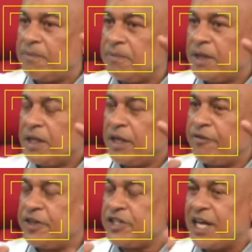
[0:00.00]
the
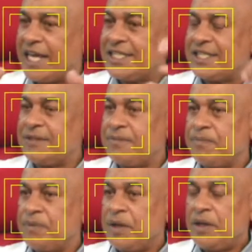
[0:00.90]
fish license,
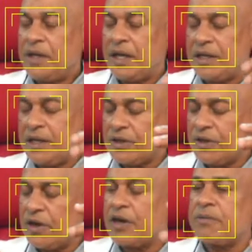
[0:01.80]
and it
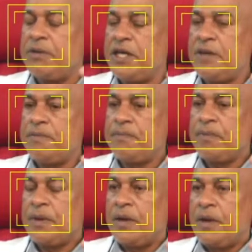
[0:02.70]
irked me.
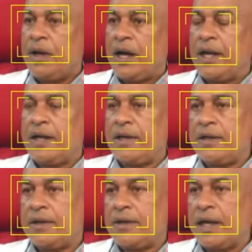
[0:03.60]
And
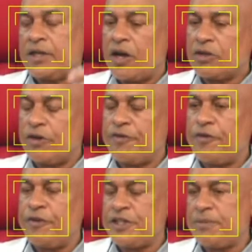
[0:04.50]
I talked to a few
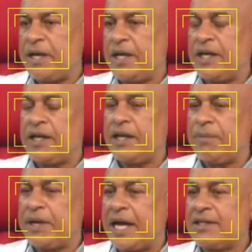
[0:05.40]
fishermen, and they
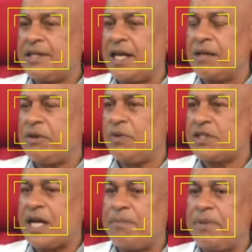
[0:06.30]
began telling me what's happening.